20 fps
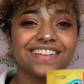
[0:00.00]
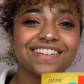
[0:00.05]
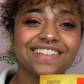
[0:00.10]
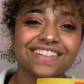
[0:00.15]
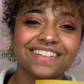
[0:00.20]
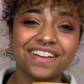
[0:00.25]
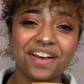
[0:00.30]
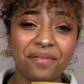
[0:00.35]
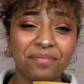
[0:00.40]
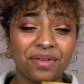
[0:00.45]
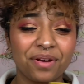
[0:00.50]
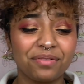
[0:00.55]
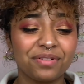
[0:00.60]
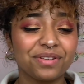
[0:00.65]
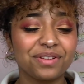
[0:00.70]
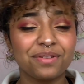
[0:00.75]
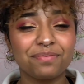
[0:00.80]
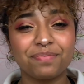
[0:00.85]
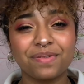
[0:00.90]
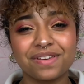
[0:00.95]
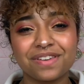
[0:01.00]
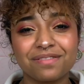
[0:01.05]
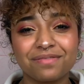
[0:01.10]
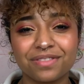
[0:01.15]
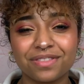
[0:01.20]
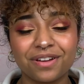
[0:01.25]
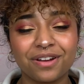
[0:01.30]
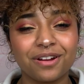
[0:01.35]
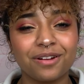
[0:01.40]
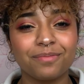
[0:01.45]
I'm not really picky with
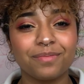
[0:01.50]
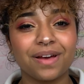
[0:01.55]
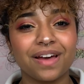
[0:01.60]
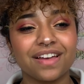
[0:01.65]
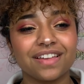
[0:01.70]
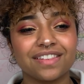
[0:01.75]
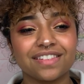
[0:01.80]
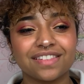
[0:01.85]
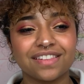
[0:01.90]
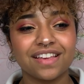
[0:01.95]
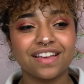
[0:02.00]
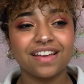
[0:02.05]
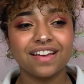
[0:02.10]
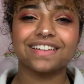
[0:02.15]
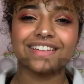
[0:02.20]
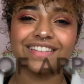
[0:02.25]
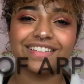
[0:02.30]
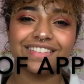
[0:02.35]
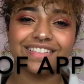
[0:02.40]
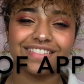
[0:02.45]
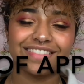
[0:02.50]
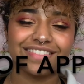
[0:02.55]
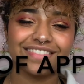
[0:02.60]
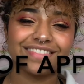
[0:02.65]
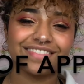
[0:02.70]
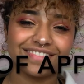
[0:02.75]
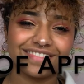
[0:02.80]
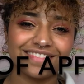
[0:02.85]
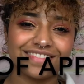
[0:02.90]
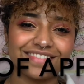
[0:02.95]
the hair mask.
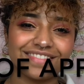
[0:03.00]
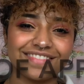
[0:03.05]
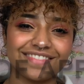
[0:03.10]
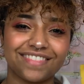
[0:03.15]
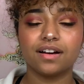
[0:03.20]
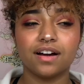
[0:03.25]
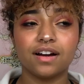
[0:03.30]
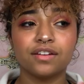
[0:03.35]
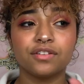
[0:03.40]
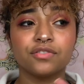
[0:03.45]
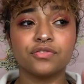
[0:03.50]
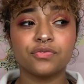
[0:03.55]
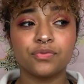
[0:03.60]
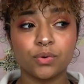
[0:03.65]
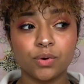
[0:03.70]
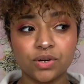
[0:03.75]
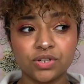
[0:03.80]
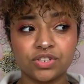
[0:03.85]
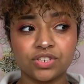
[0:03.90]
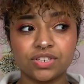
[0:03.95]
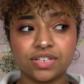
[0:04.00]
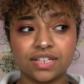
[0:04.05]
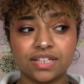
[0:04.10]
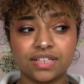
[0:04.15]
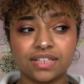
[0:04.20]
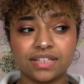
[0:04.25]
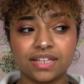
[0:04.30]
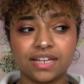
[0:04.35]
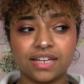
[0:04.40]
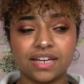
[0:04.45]

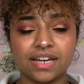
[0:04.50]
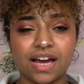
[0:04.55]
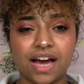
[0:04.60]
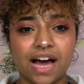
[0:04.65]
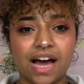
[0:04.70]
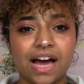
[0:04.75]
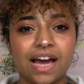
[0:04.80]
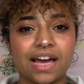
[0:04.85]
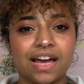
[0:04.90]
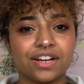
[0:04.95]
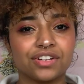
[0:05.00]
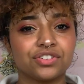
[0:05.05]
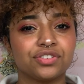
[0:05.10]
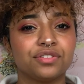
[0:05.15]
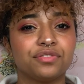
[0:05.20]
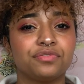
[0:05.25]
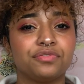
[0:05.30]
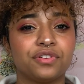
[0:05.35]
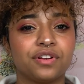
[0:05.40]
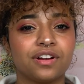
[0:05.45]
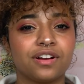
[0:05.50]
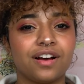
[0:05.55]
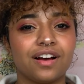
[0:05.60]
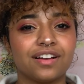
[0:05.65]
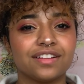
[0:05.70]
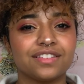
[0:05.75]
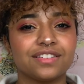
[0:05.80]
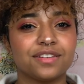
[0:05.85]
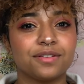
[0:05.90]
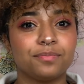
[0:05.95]
Unfortunately, I actually
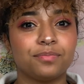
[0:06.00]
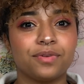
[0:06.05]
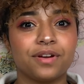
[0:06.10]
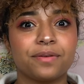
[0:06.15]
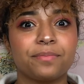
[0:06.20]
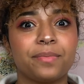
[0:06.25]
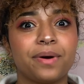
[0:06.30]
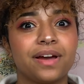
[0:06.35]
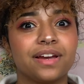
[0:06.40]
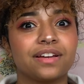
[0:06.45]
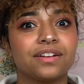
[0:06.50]
forgot to bring my